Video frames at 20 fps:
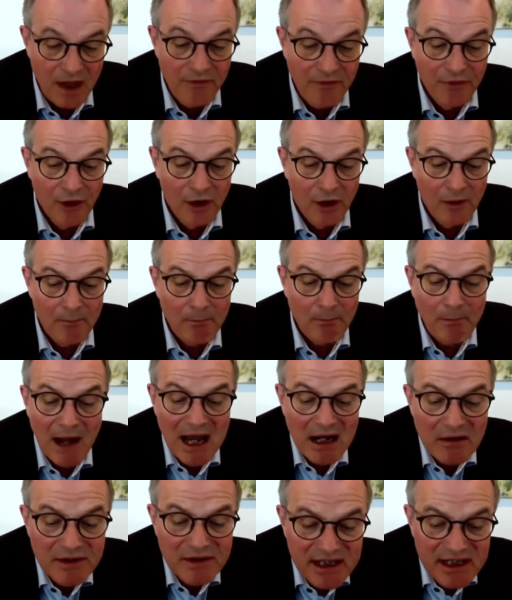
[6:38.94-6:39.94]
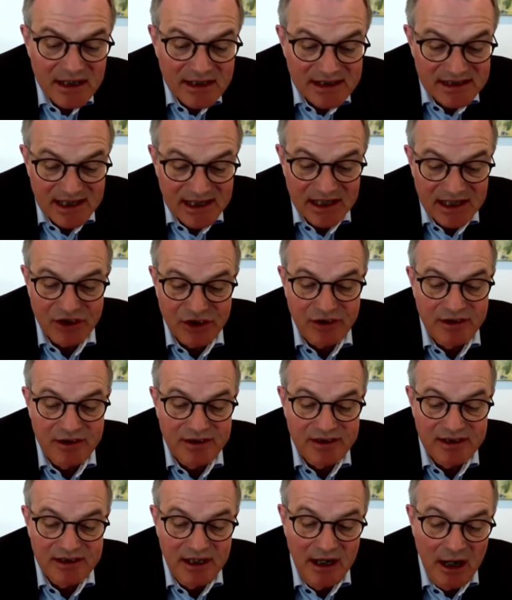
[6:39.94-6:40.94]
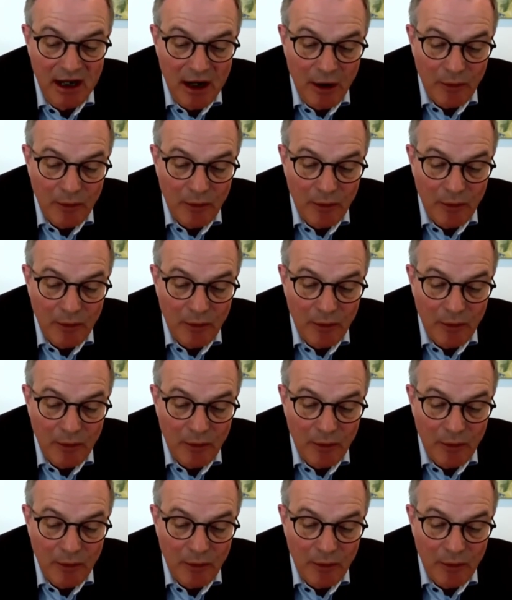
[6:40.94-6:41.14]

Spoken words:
The piloting sessions